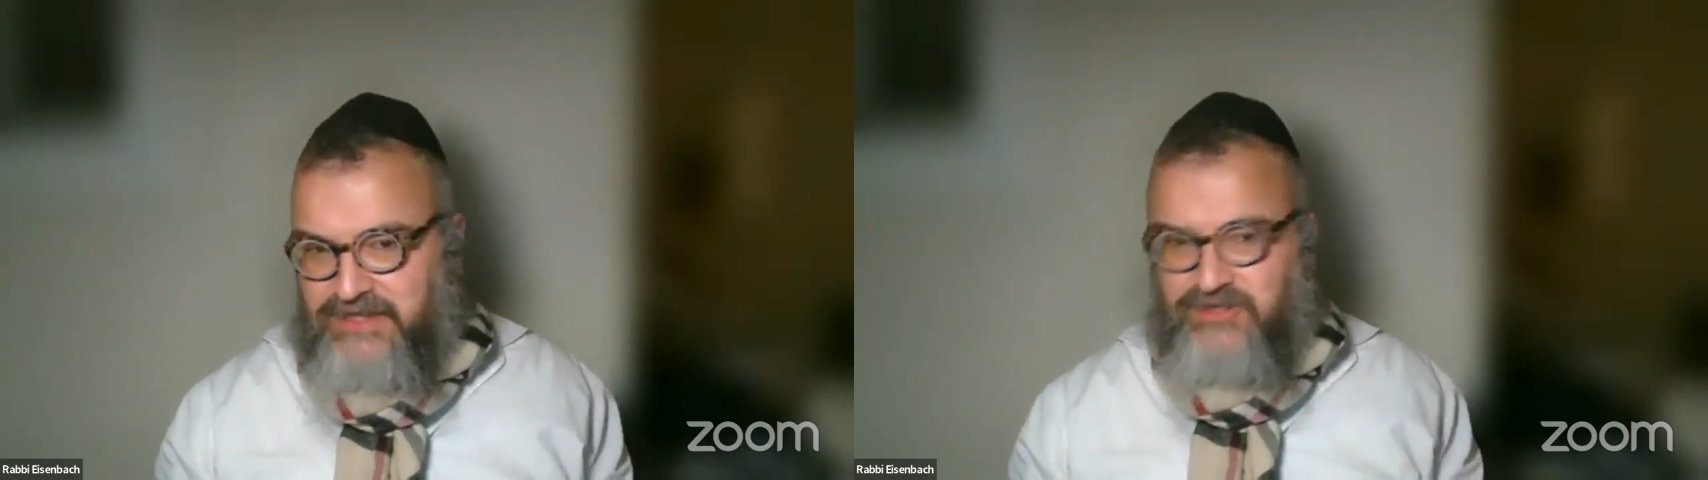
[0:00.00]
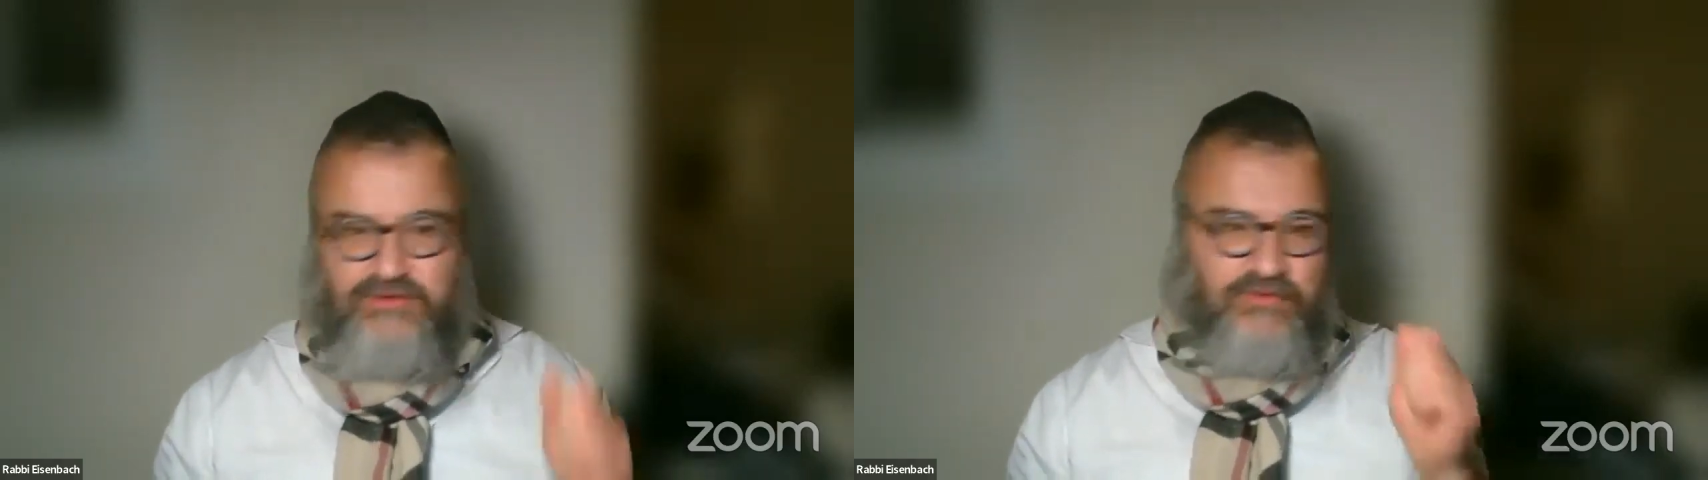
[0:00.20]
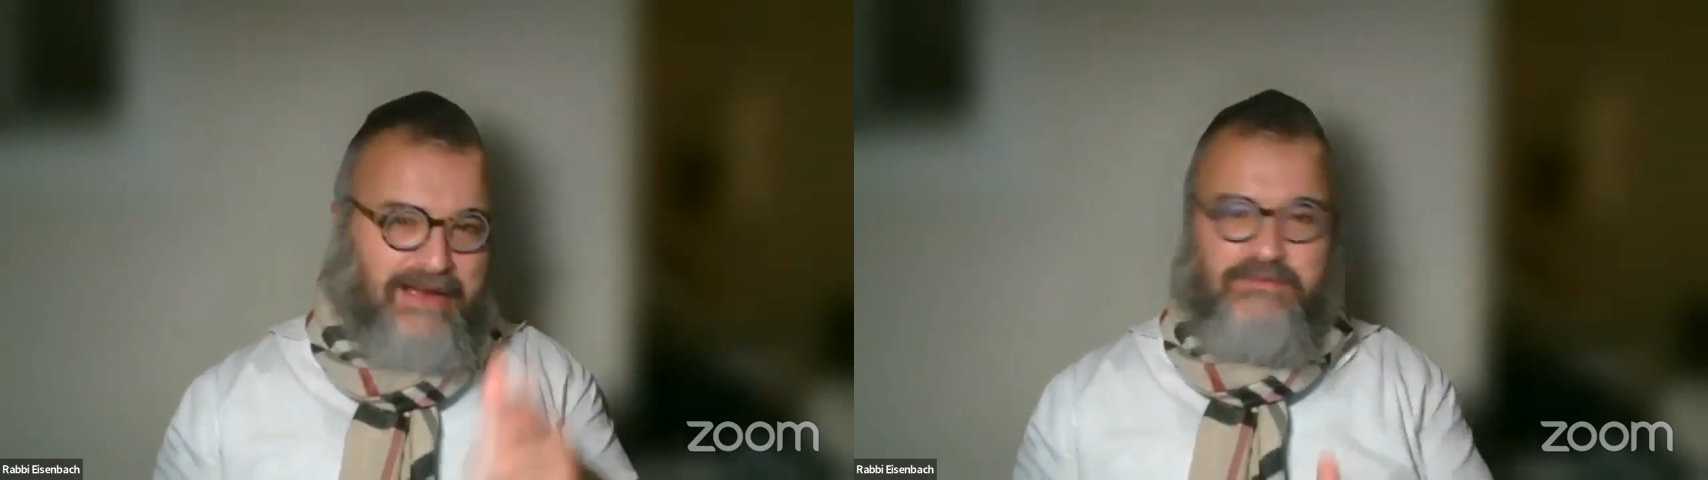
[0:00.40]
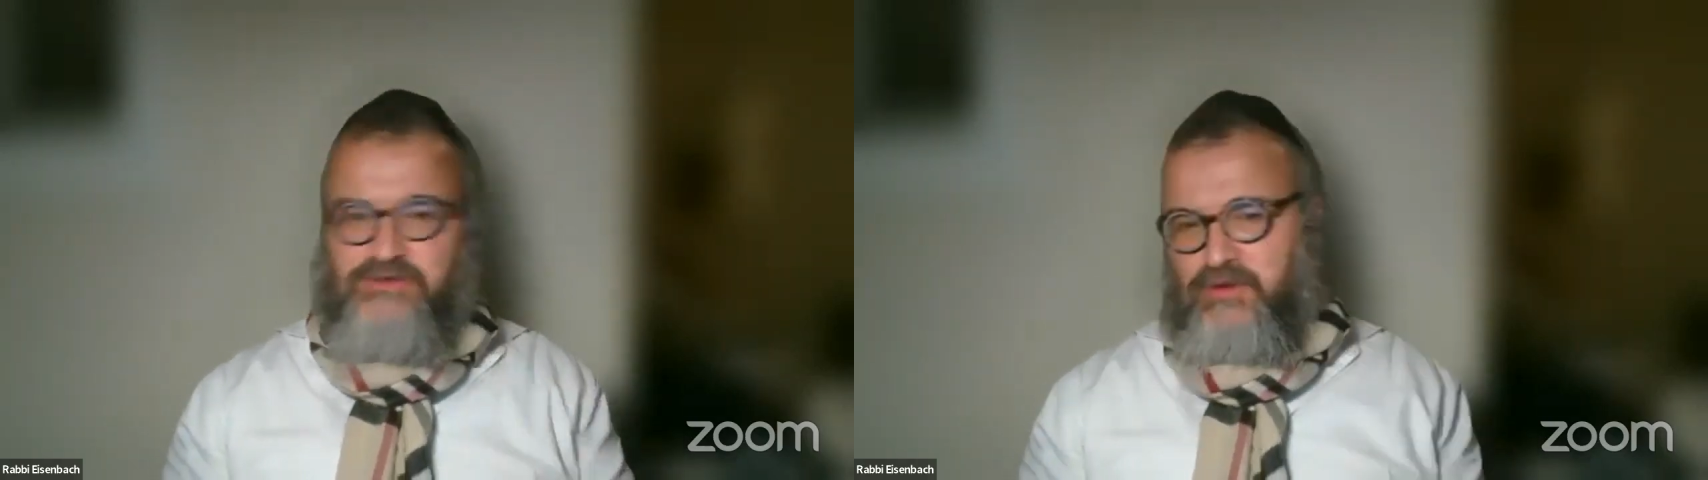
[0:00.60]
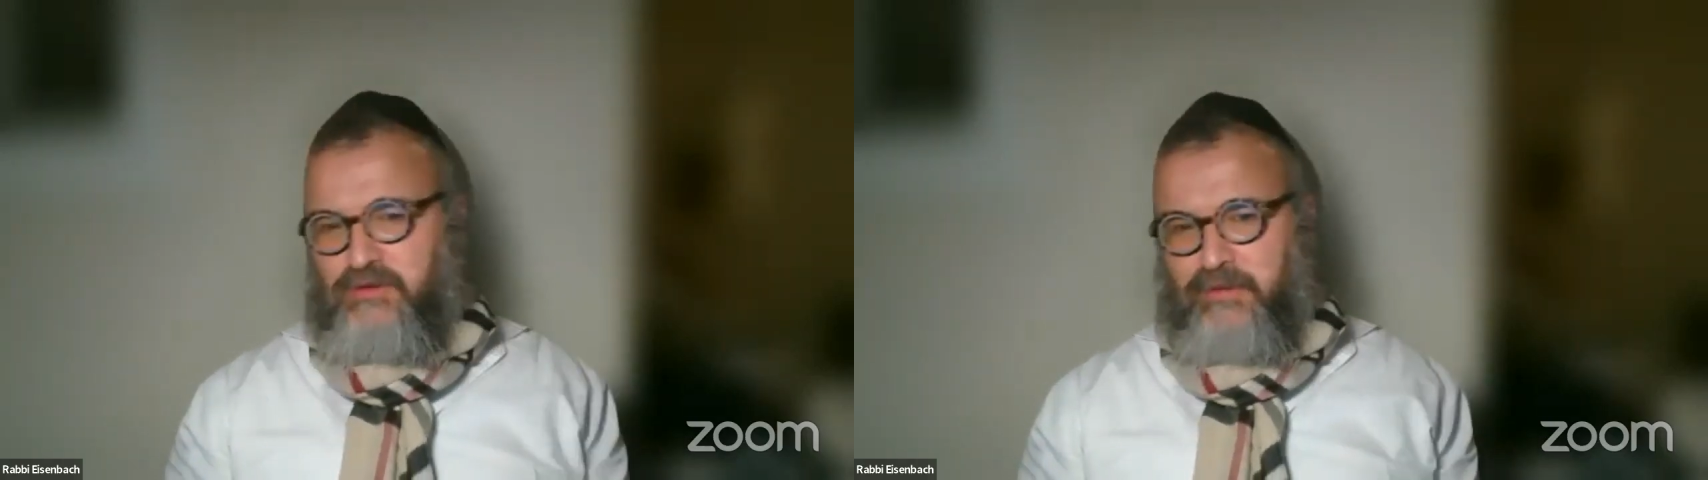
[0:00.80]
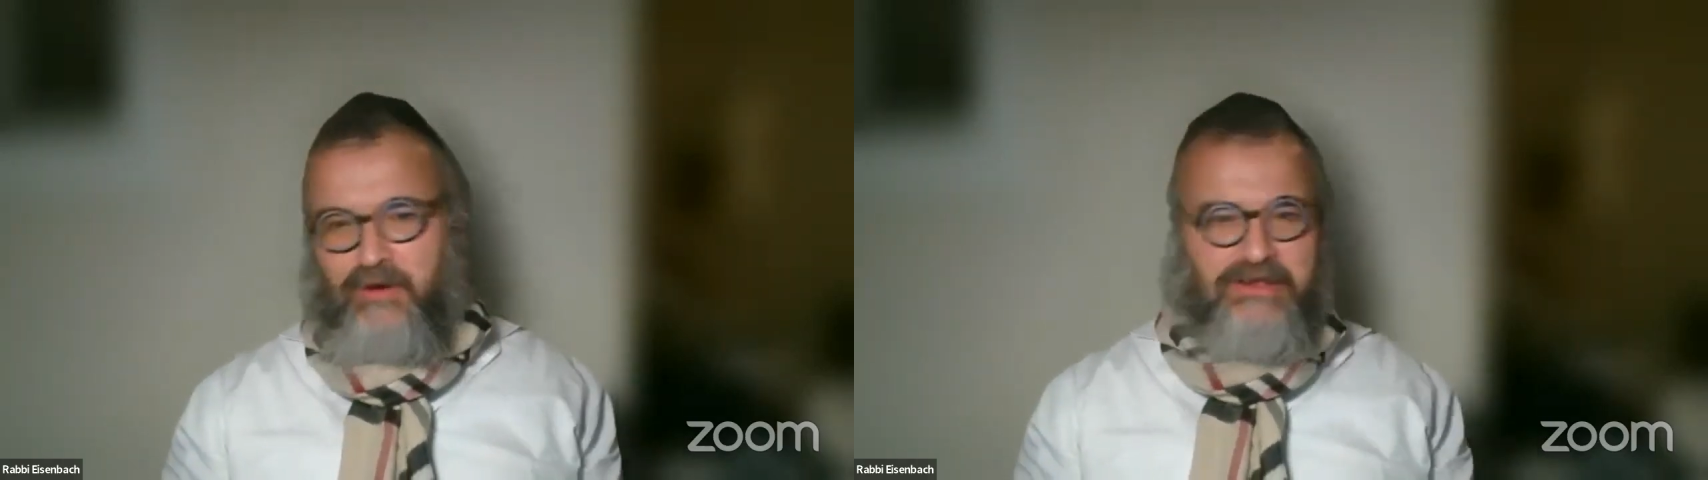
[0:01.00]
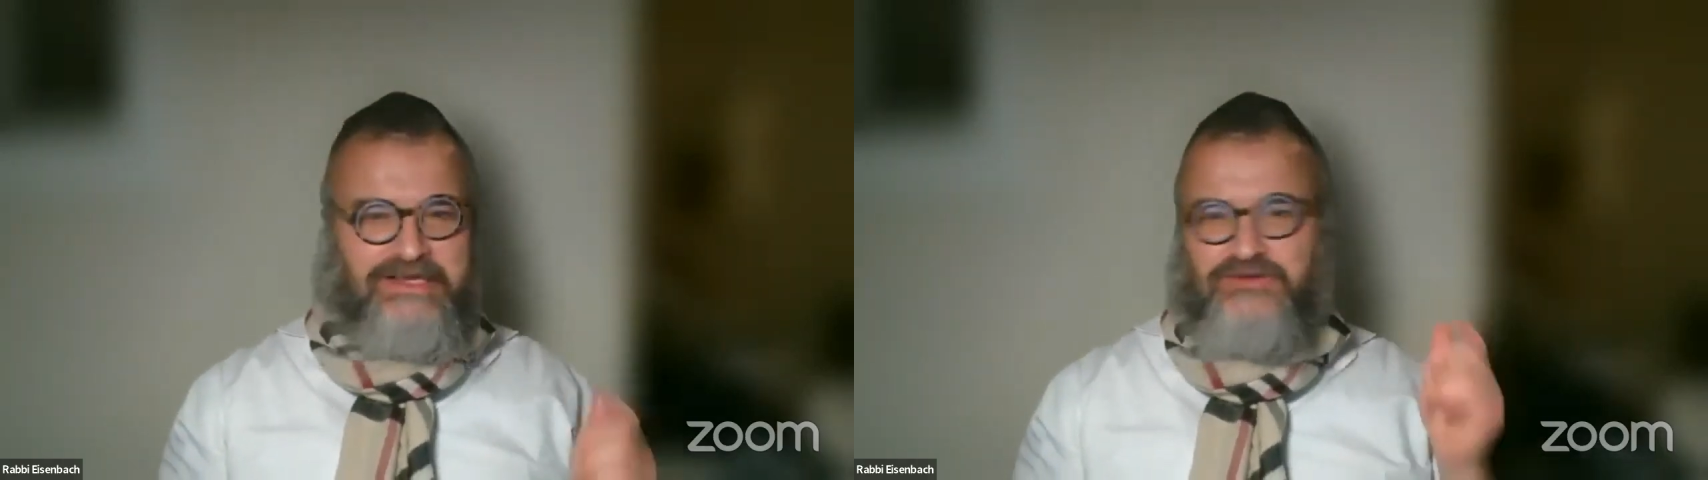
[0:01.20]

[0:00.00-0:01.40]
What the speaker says: He scrambles with the ball.